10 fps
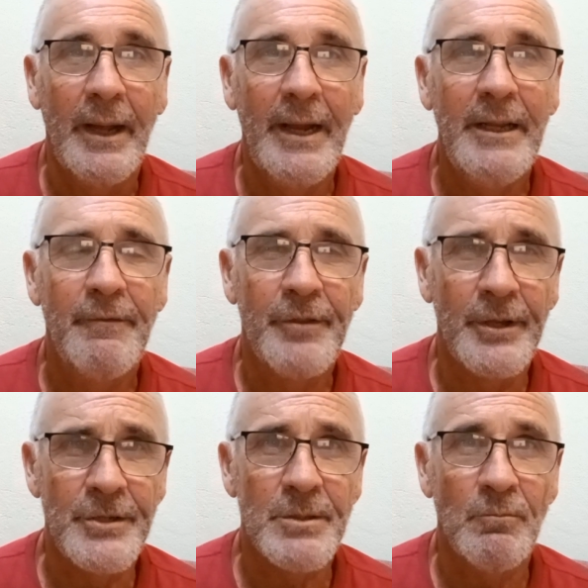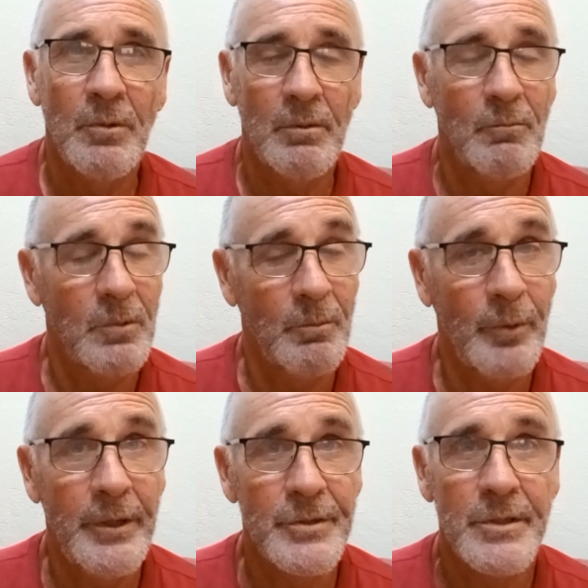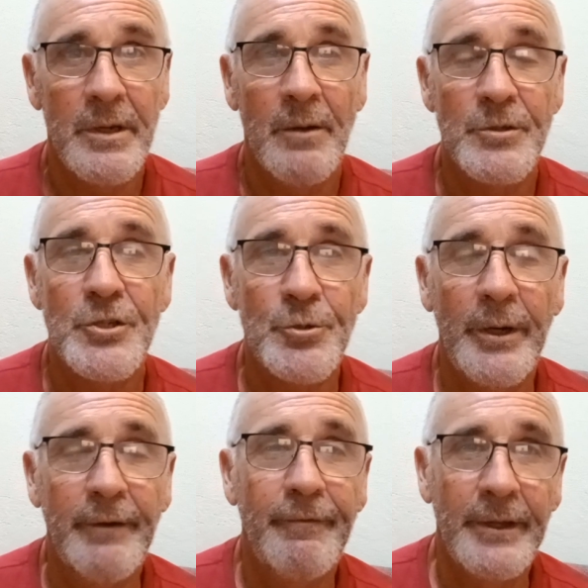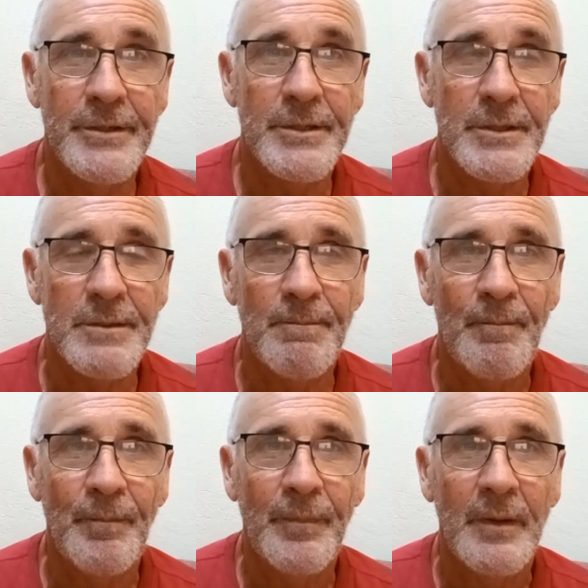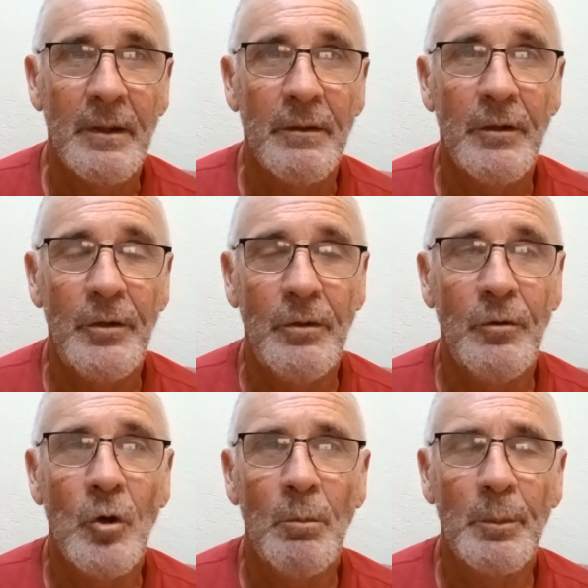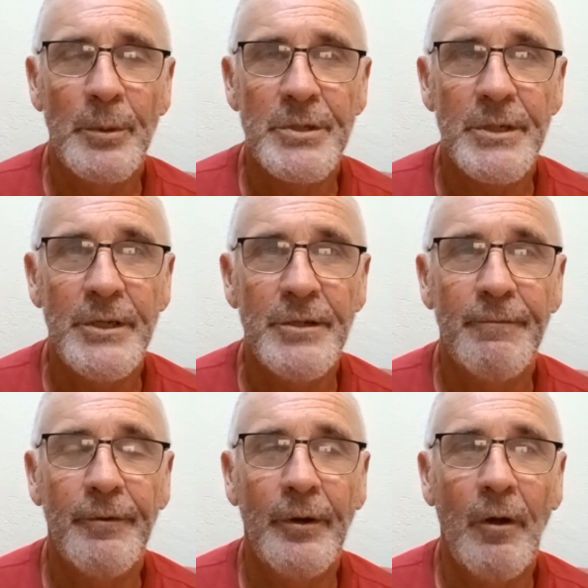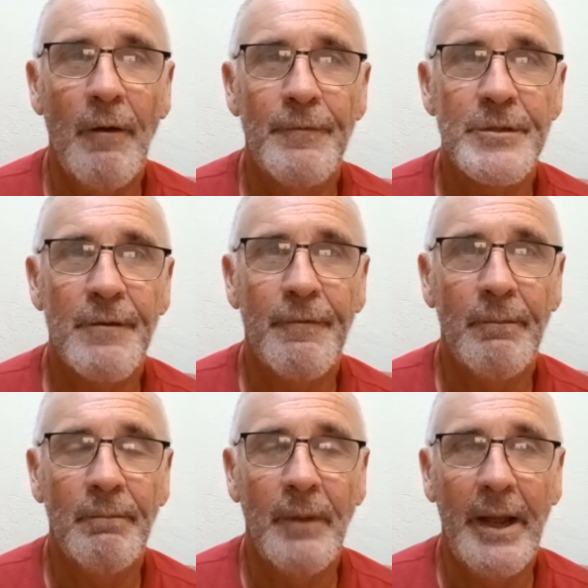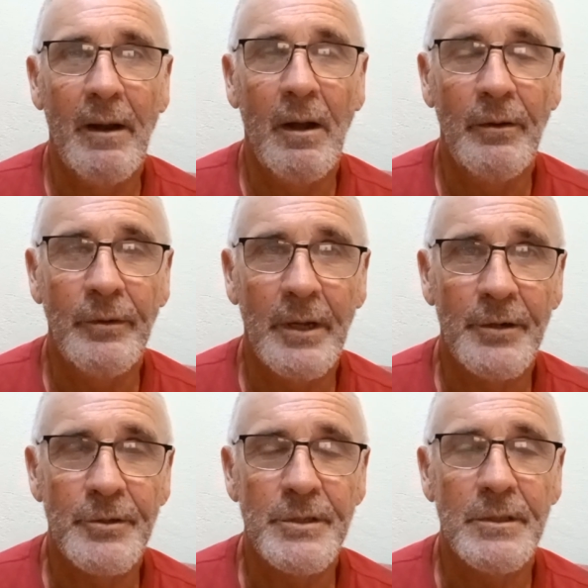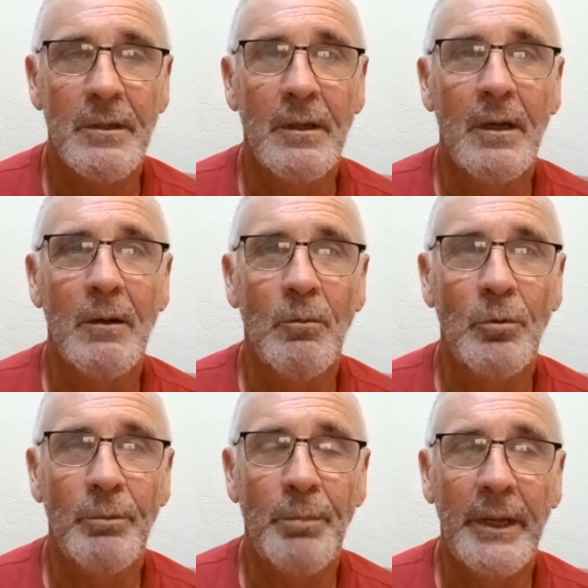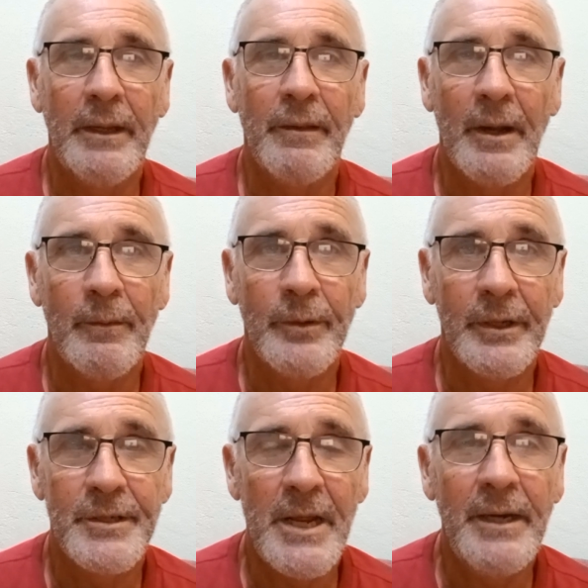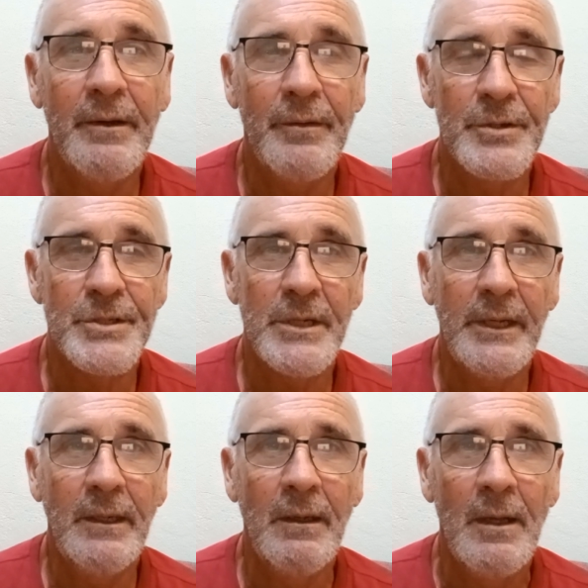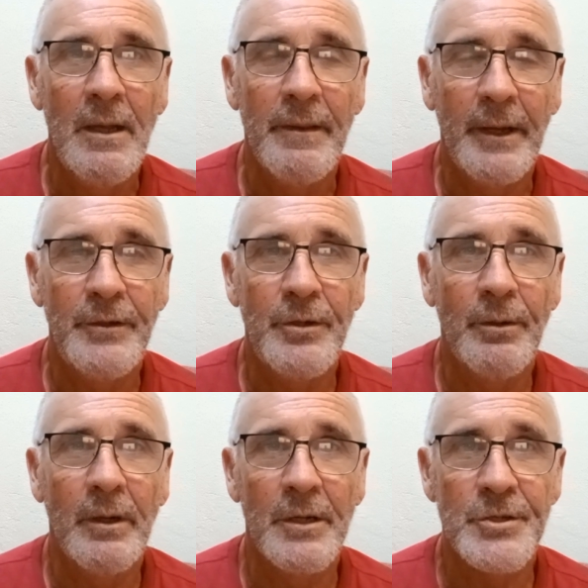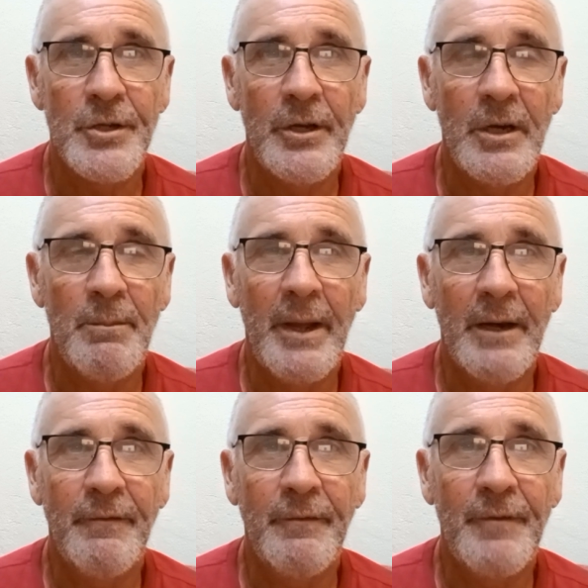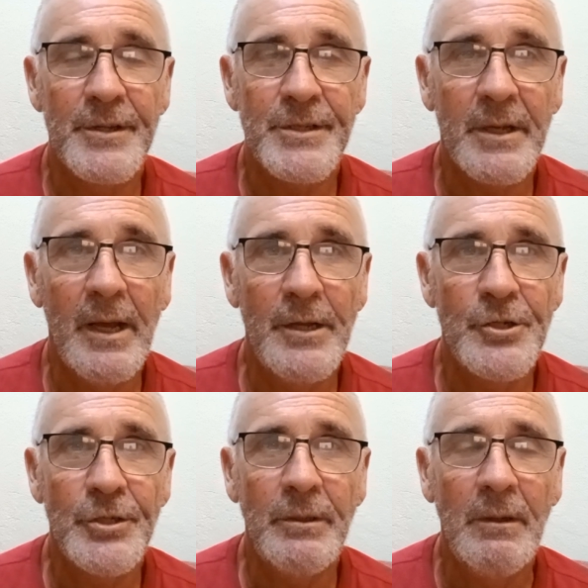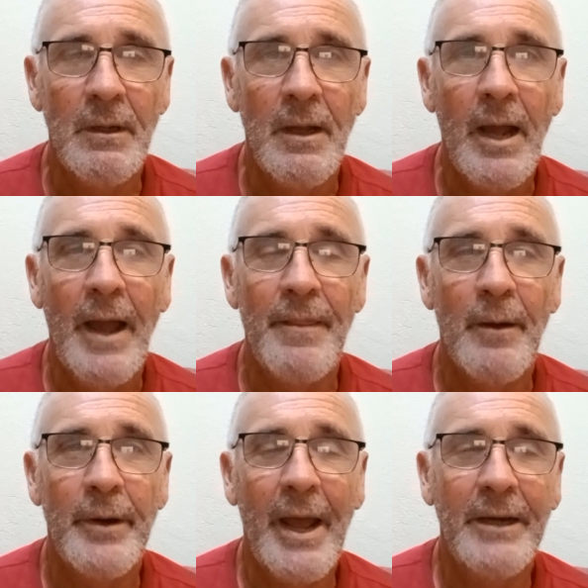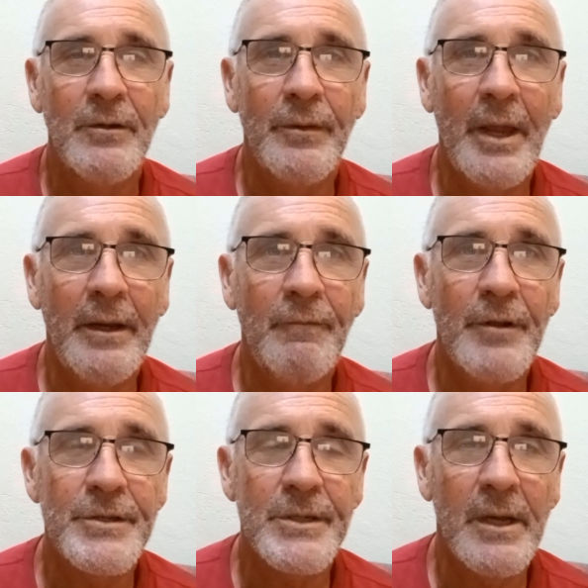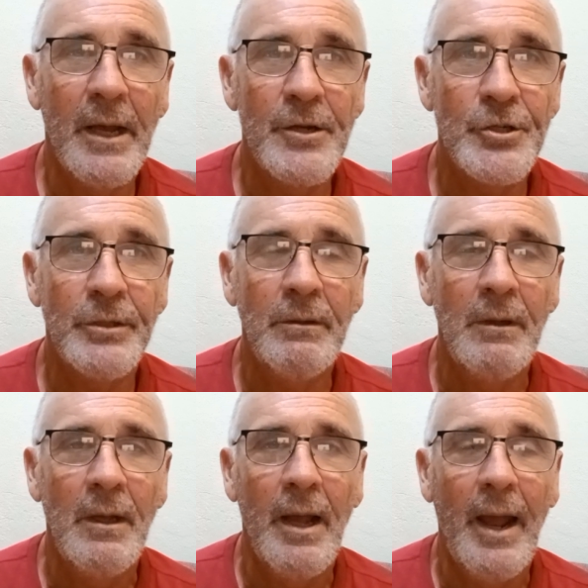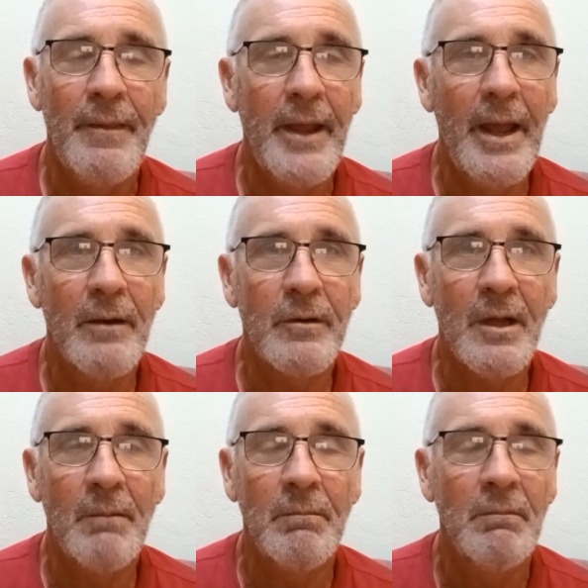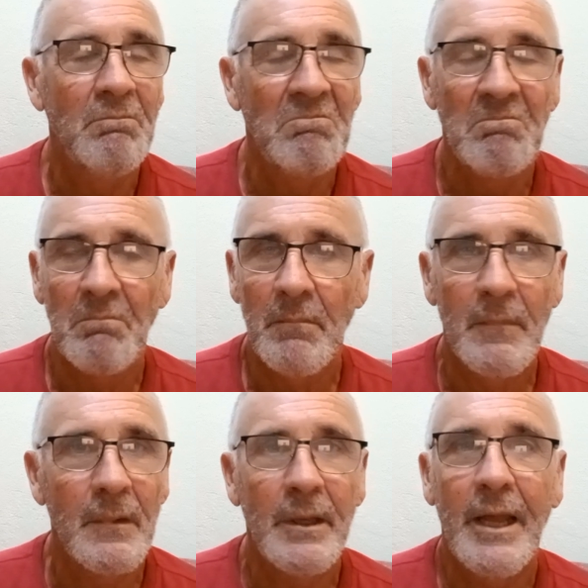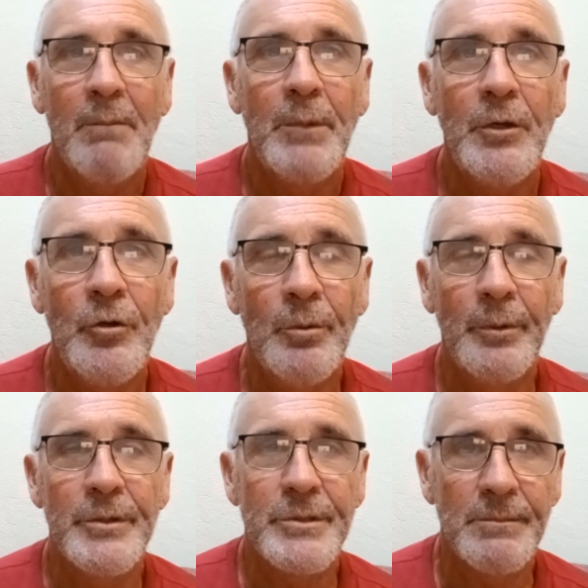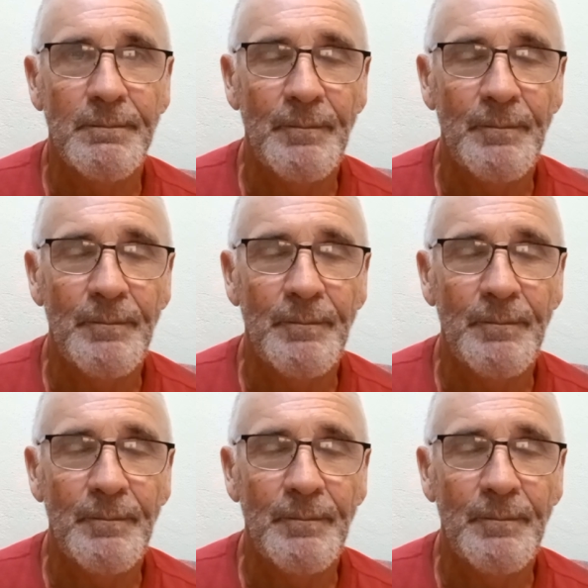any of these, what we used to know as street offences, the normal procedure for an officer from our own countries would be they would attend at the scene, they'd do a certain amount of investigation, and they would act on that investigation, and the outcome can be numerous.